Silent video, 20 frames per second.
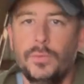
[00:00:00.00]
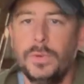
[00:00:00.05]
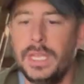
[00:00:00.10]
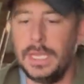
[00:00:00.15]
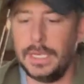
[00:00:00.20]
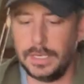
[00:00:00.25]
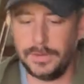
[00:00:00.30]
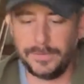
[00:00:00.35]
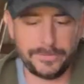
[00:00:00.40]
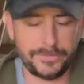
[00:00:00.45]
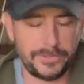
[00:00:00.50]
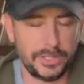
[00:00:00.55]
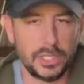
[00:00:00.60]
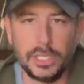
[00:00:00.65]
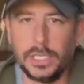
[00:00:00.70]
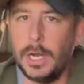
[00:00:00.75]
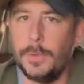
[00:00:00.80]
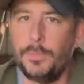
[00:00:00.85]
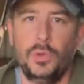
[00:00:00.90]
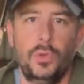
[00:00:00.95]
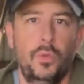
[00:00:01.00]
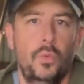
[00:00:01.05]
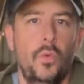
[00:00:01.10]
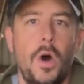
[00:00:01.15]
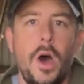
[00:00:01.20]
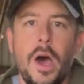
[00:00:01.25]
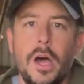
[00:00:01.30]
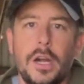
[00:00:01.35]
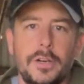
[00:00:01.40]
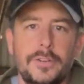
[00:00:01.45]
We fill it up with
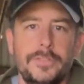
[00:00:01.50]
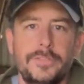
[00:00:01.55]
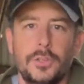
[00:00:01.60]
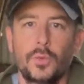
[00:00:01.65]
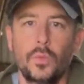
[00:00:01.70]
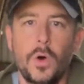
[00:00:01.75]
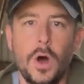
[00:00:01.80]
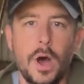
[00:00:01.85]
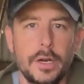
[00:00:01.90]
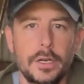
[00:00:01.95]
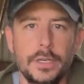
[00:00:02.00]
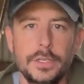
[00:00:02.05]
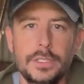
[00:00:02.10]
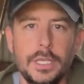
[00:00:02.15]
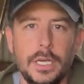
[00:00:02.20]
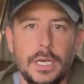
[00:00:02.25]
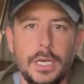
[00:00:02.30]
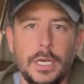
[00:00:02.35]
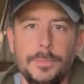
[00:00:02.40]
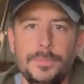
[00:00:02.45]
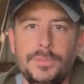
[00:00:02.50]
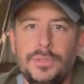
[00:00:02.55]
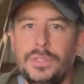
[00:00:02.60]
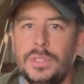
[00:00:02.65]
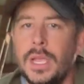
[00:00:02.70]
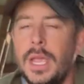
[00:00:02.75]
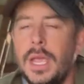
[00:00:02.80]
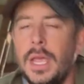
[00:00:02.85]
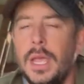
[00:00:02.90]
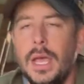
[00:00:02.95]
water for water
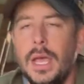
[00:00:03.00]
tubs.